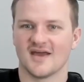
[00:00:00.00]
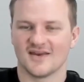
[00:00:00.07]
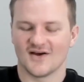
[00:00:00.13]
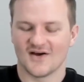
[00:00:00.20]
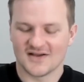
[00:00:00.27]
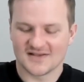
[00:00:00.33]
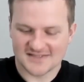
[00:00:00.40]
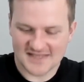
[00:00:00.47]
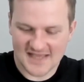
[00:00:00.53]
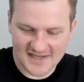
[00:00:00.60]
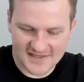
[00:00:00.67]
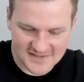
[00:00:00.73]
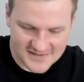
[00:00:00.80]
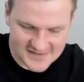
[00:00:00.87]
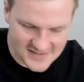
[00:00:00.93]
no, I'd
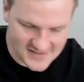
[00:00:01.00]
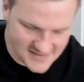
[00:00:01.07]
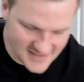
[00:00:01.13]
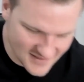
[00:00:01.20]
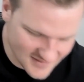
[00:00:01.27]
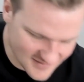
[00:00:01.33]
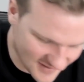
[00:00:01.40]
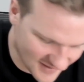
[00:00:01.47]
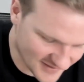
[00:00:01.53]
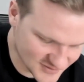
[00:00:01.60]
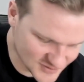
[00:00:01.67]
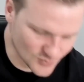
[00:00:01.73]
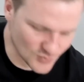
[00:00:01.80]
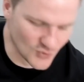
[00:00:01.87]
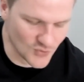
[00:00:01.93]
say just as a
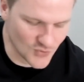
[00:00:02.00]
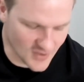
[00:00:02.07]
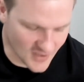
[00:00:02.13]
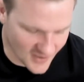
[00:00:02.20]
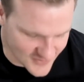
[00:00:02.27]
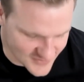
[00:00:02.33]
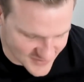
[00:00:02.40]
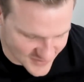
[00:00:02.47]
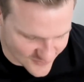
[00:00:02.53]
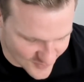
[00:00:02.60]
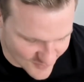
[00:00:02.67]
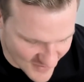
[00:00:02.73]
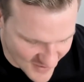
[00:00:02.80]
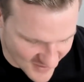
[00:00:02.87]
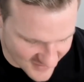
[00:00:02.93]
small closing
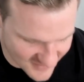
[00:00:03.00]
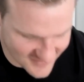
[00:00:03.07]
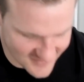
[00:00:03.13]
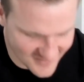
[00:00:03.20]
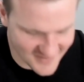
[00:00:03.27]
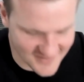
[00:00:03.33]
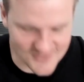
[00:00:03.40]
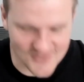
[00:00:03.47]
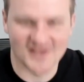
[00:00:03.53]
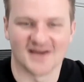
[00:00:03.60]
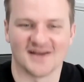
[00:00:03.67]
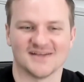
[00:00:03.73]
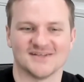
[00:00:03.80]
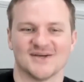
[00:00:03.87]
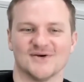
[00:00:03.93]
remark, because we
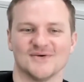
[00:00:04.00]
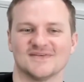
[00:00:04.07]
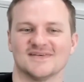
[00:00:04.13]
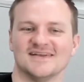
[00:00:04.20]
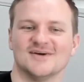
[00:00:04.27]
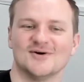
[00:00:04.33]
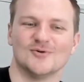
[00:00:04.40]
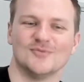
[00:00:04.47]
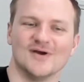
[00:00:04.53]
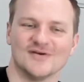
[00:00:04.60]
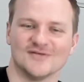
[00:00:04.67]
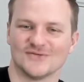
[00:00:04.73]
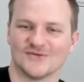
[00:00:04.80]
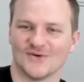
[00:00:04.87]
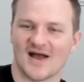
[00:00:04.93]
kind of joked a little
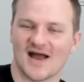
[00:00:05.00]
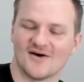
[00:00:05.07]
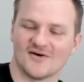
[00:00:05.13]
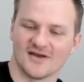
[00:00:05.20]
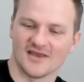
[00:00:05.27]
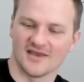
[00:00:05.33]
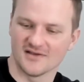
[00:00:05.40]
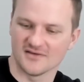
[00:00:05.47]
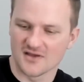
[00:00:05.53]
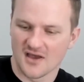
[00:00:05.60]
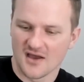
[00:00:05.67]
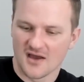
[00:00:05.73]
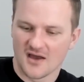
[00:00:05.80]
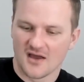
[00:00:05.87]
bit throughout, is